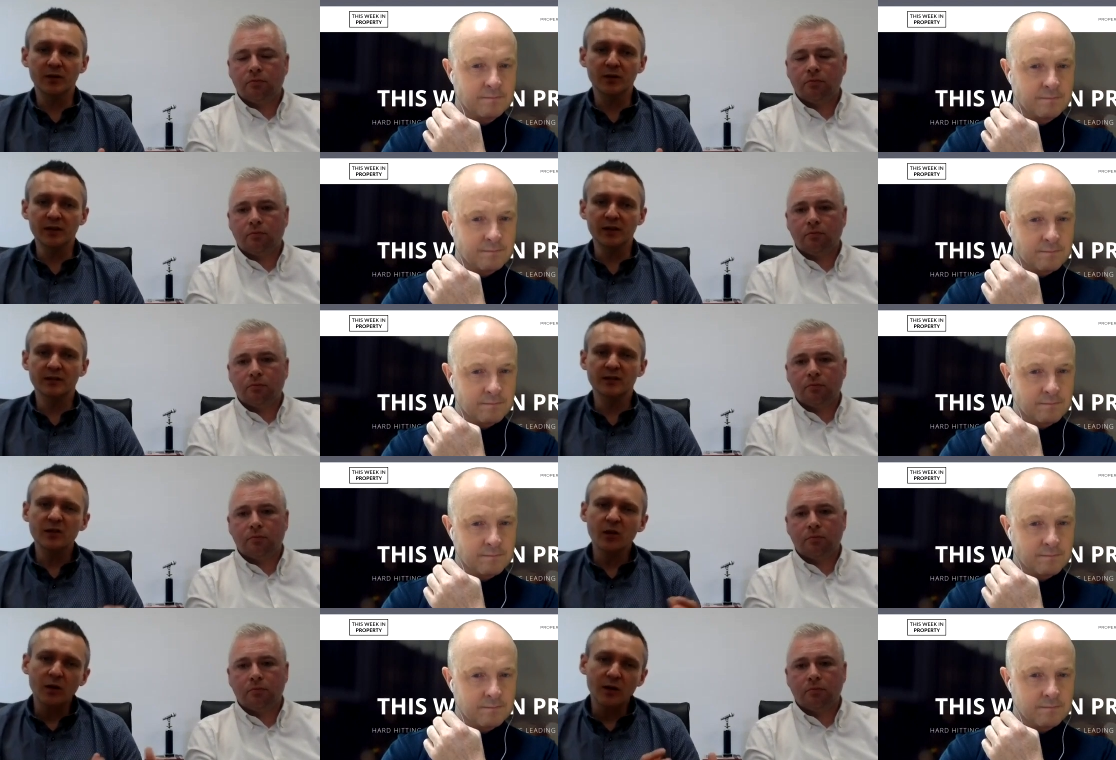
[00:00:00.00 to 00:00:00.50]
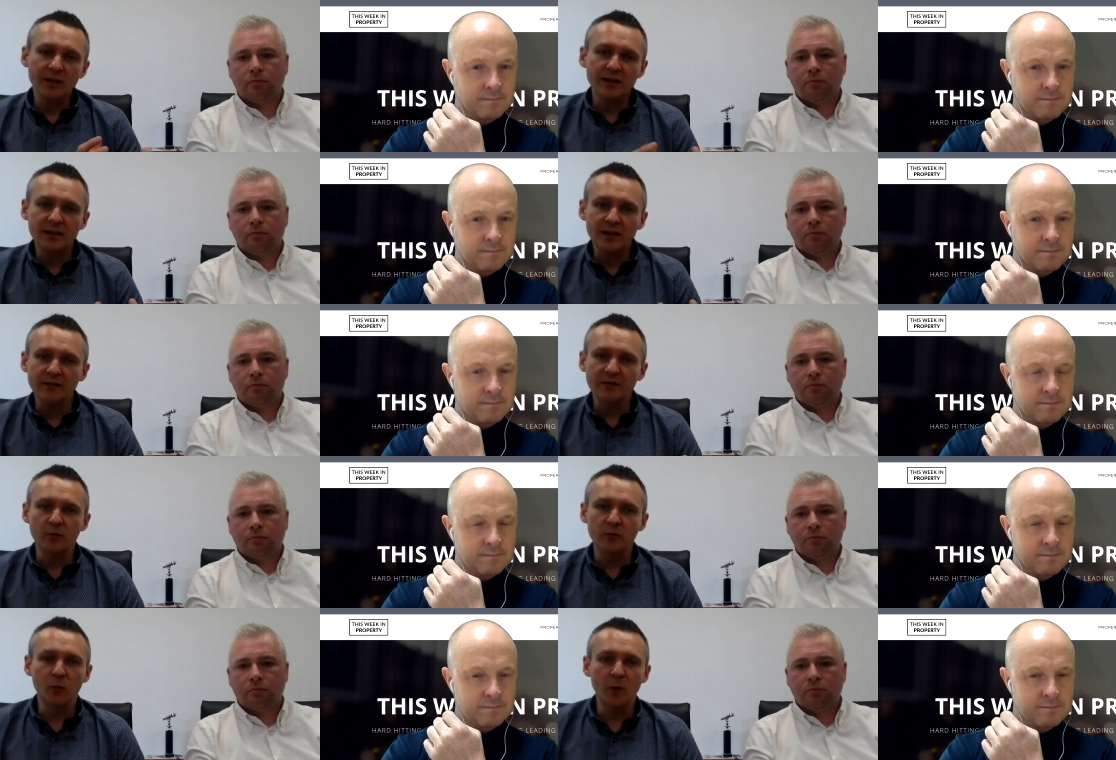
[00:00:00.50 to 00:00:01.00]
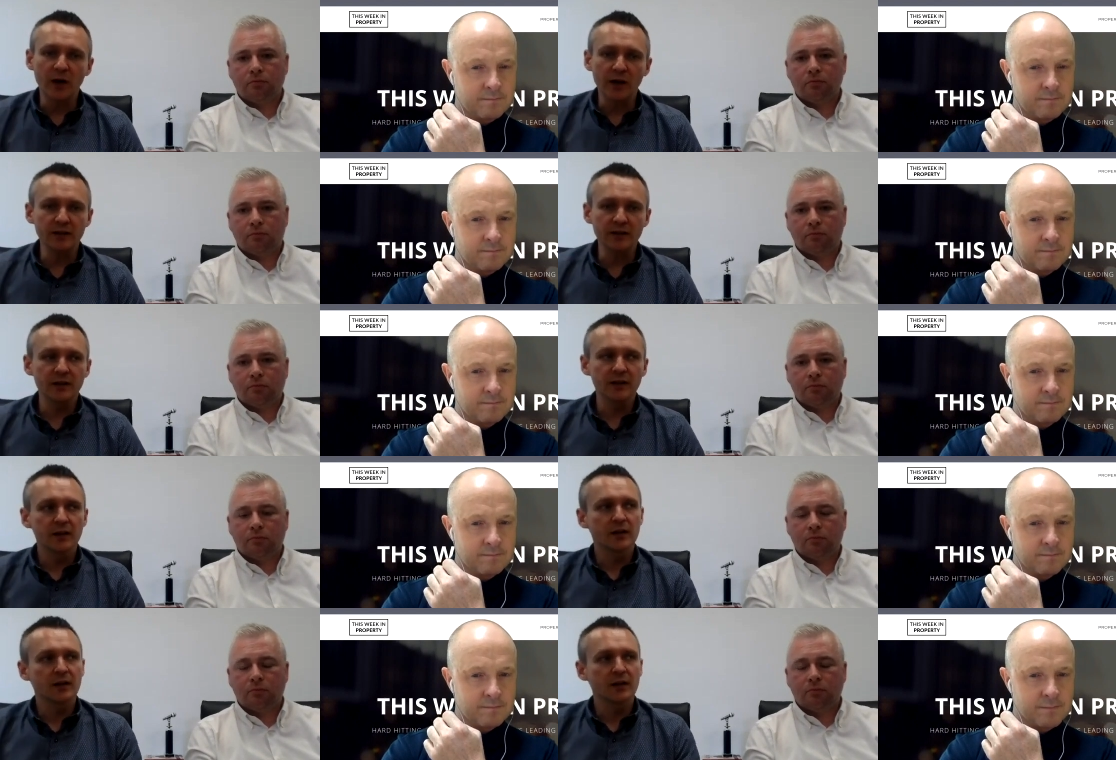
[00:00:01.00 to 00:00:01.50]
Speaker 1: in slightly different
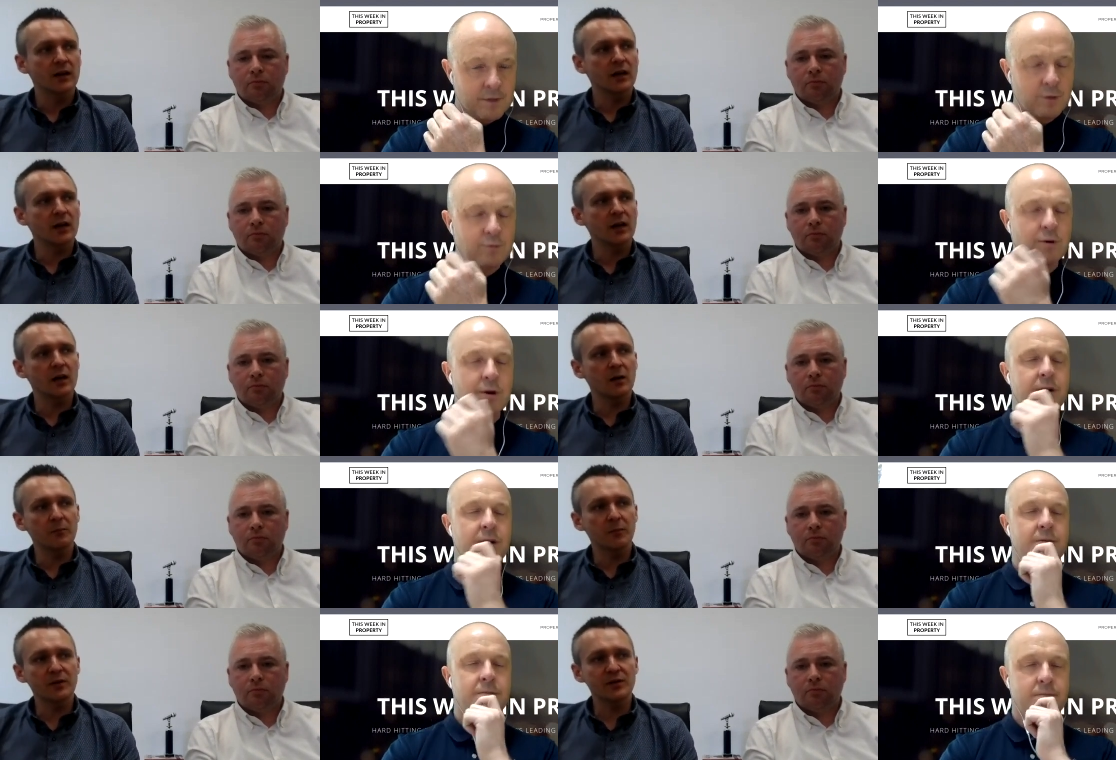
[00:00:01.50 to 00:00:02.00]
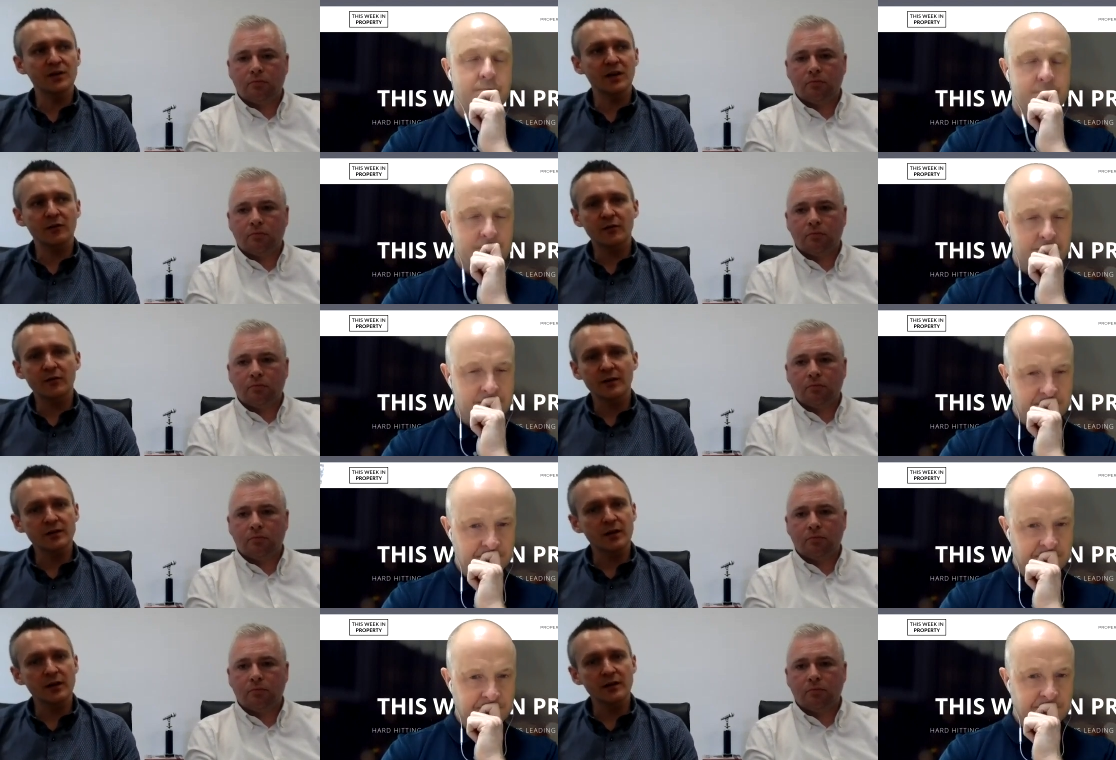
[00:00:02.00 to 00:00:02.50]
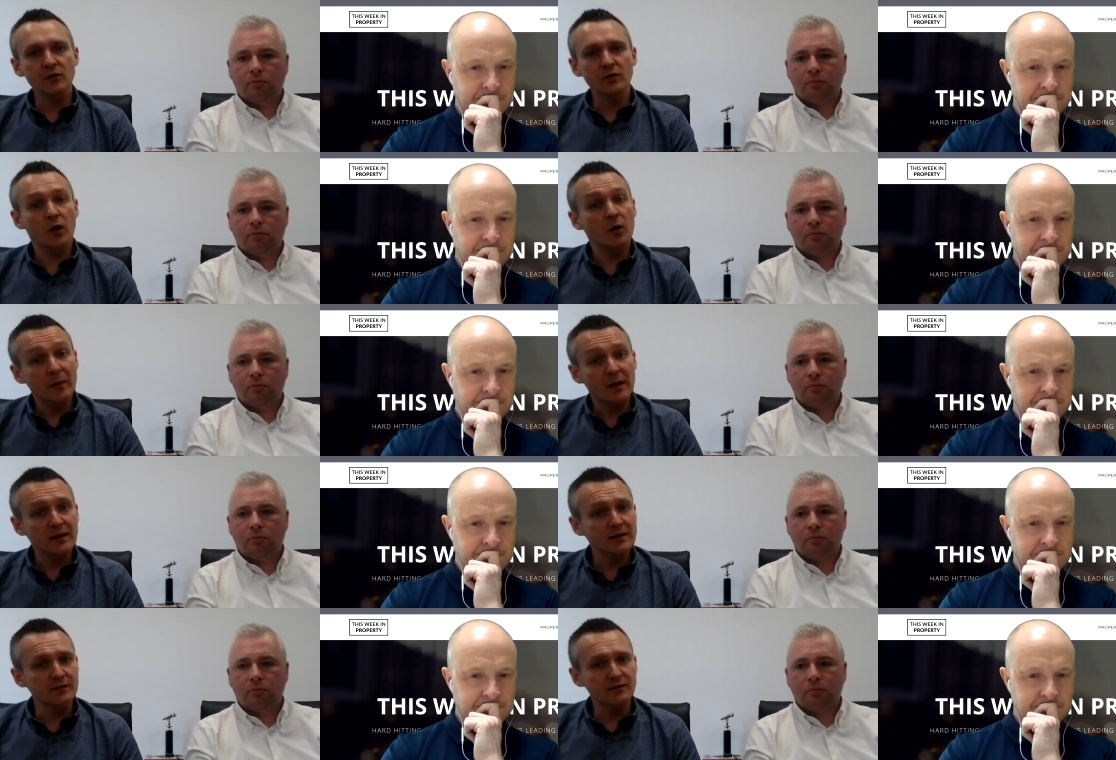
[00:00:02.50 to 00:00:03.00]
way, um, right. but it's not a
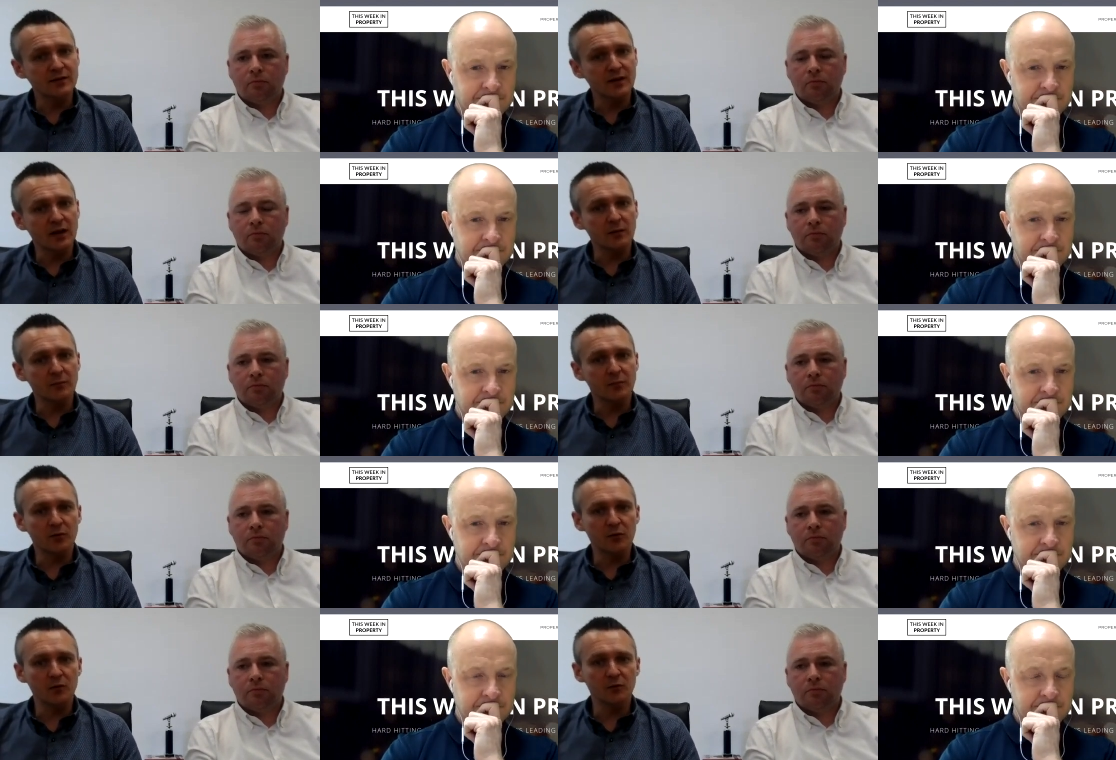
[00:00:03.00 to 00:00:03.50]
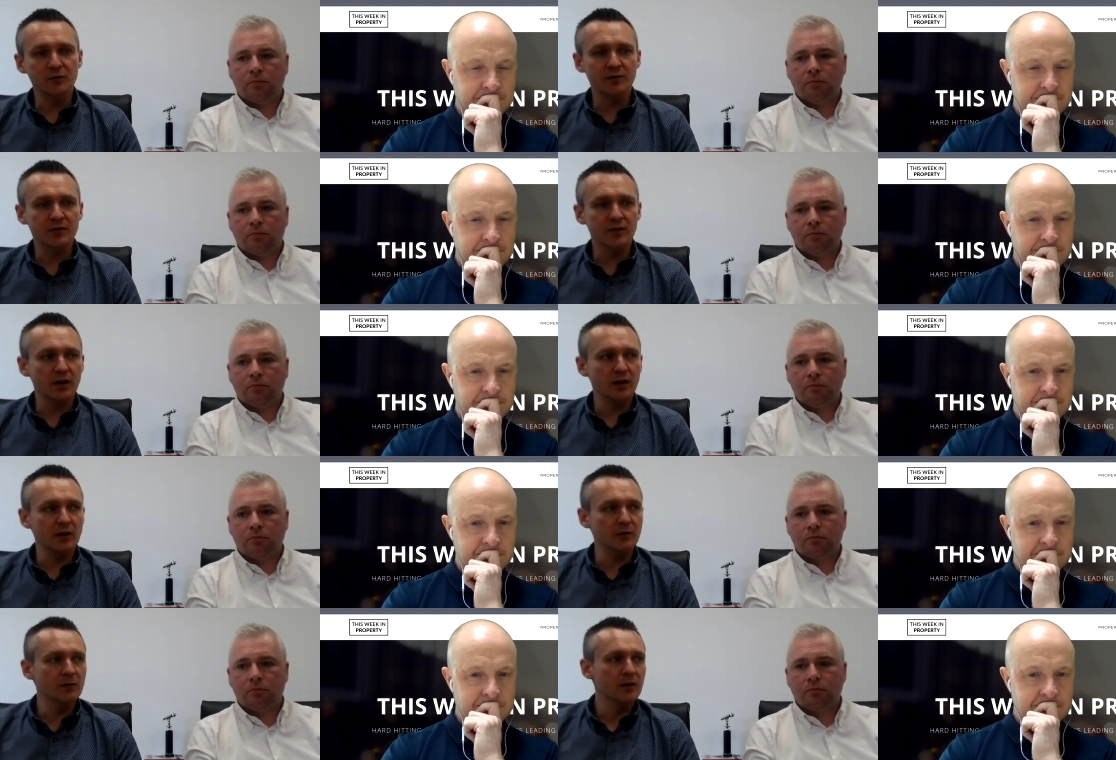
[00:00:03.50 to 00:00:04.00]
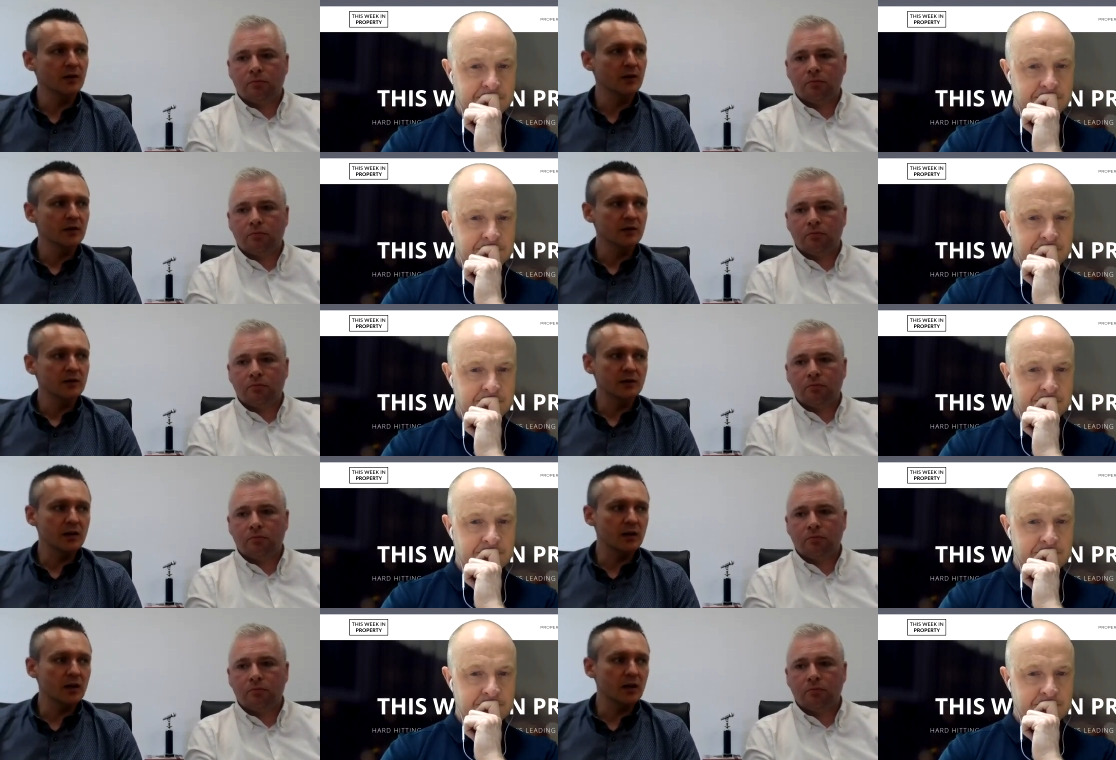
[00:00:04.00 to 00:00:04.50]
massive sample, so
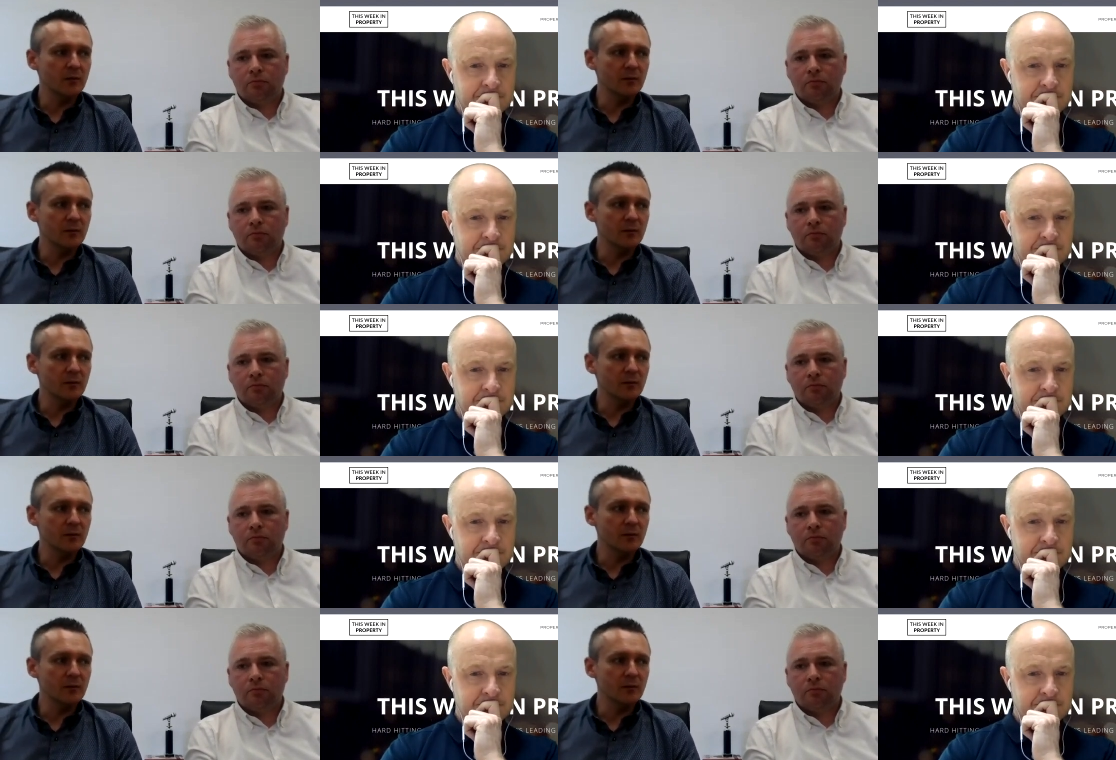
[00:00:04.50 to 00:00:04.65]
yeah,